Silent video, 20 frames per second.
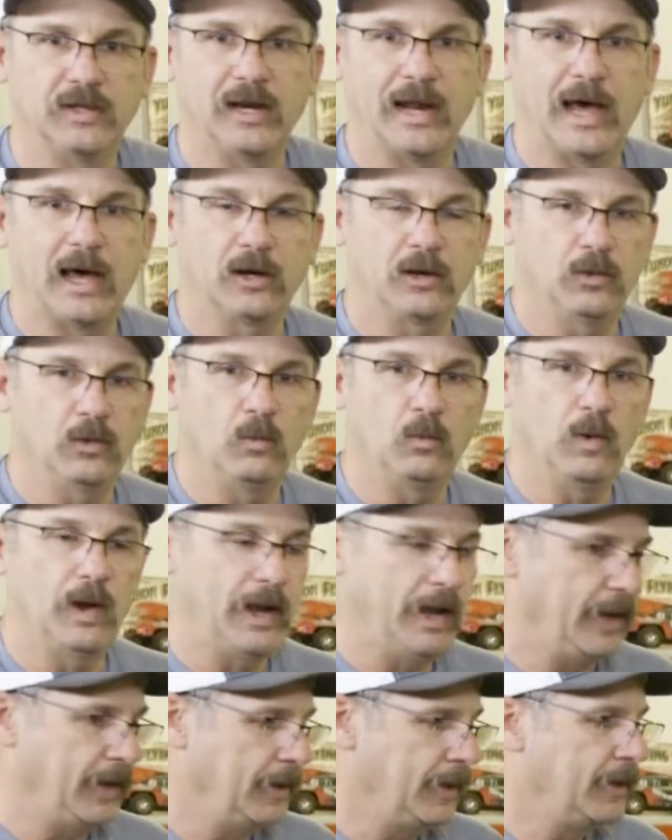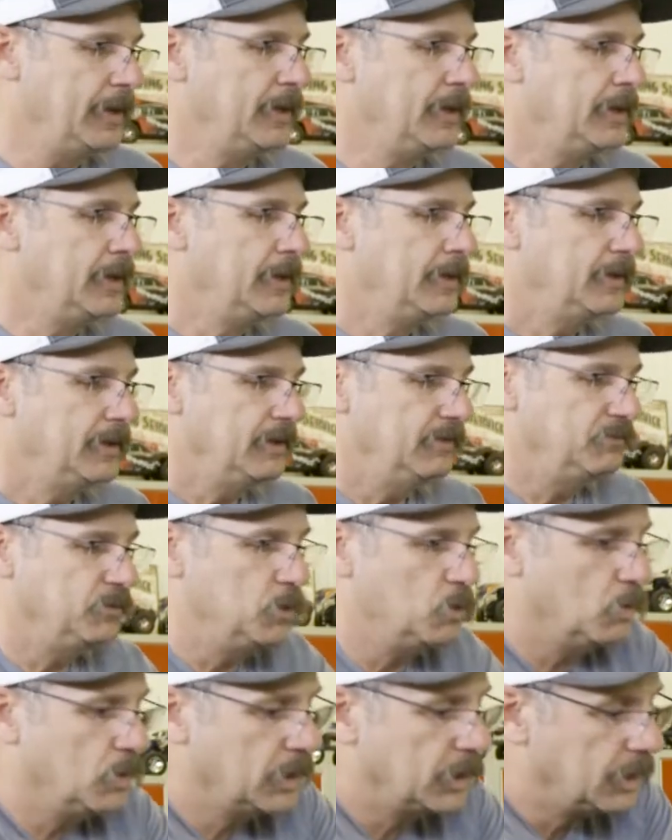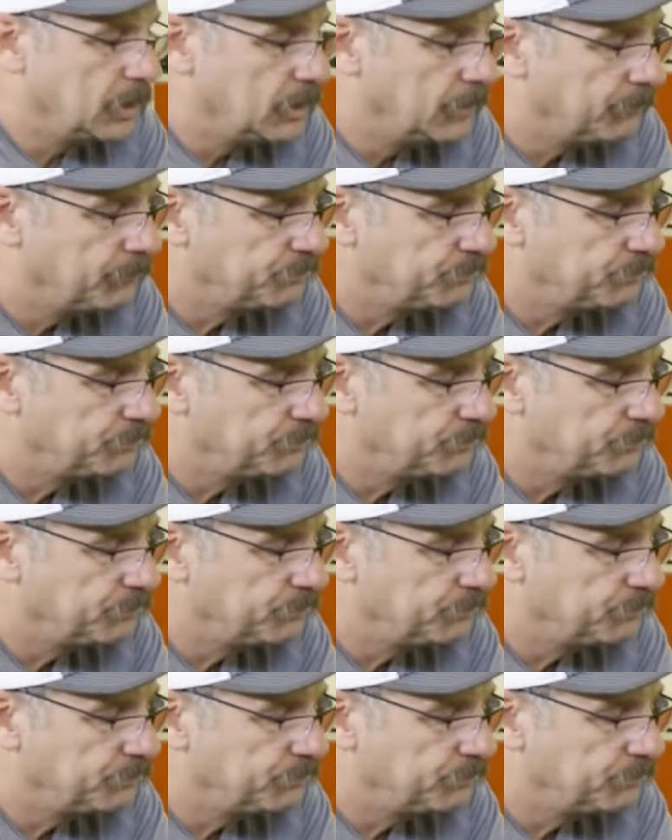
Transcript: it out of the way. If you want to